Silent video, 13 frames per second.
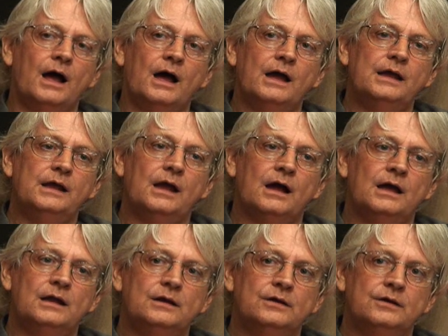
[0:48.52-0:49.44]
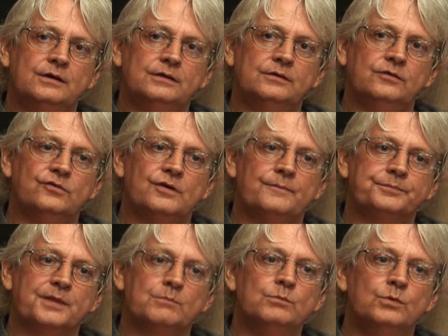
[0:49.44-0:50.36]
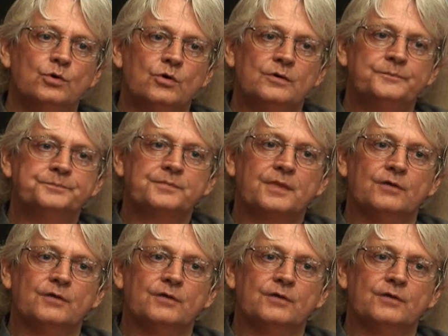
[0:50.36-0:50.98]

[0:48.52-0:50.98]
I learned more